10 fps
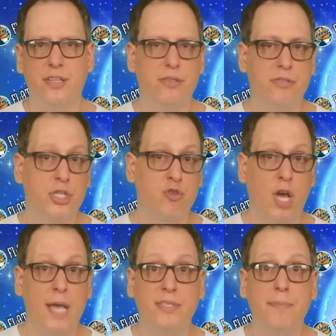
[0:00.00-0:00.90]
that
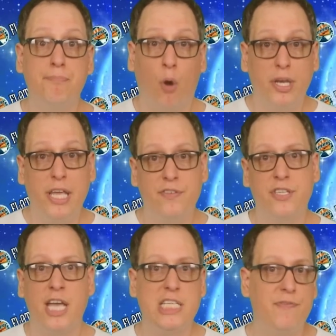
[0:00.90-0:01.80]
describes the body of
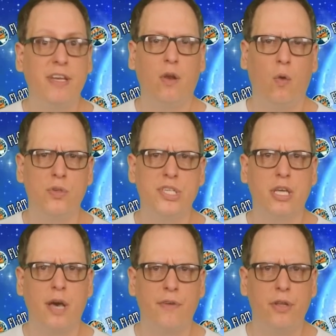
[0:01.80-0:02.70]
scientific laws
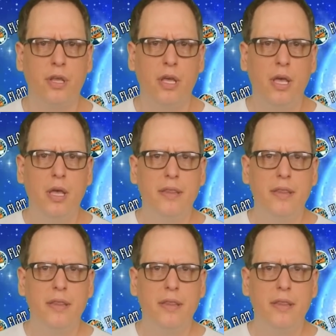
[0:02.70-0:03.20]
that govern